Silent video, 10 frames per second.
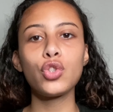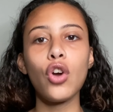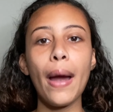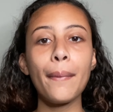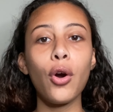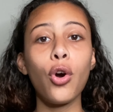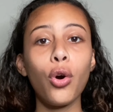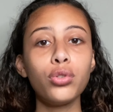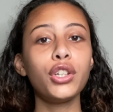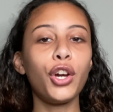So I'm
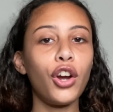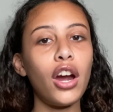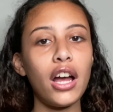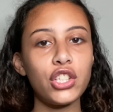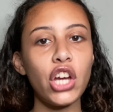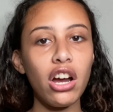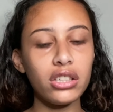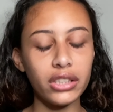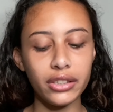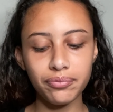holding her hot
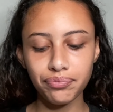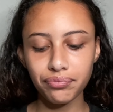chocolate